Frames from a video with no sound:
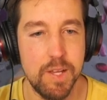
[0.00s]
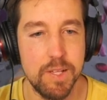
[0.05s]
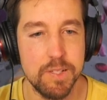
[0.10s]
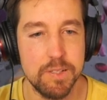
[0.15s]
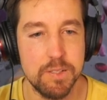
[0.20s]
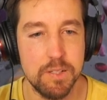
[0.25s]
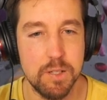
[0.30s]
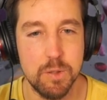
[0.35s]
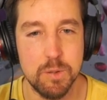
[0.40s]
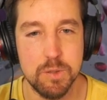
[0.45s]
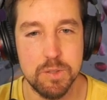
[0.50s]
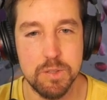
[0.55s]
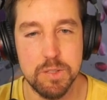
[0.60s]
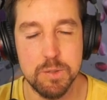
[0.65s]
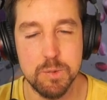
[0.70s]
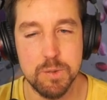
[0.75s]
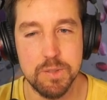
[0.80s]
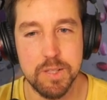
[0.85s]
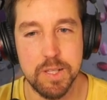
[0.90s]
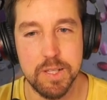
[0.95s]
So this
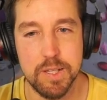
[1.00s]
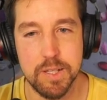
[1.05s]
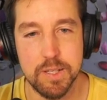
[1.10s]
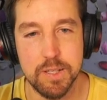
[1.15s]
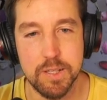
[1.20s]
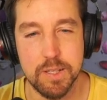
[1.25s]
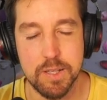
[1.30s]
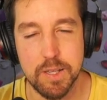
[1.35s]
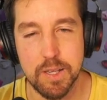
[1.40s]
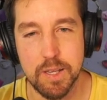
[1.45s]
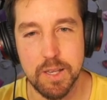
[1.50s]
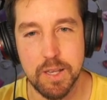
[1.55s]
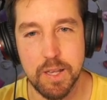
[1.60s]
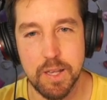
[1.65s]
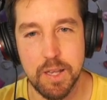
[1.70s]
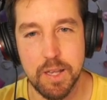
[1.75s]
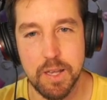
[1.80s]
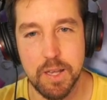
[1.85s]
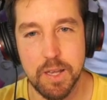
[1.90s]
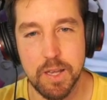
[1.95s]
was like
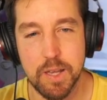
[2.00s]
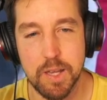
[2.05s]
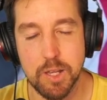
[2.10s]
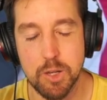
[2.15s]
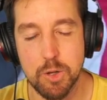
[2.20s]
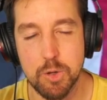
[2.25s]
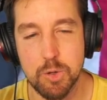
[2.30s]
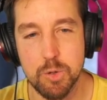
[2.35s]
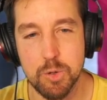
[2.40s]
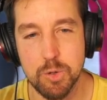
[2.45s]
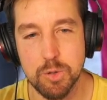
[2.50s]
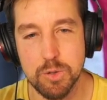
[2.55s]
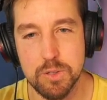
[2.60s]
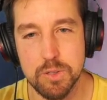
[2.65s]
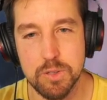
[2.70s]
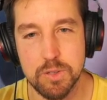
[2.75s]
a good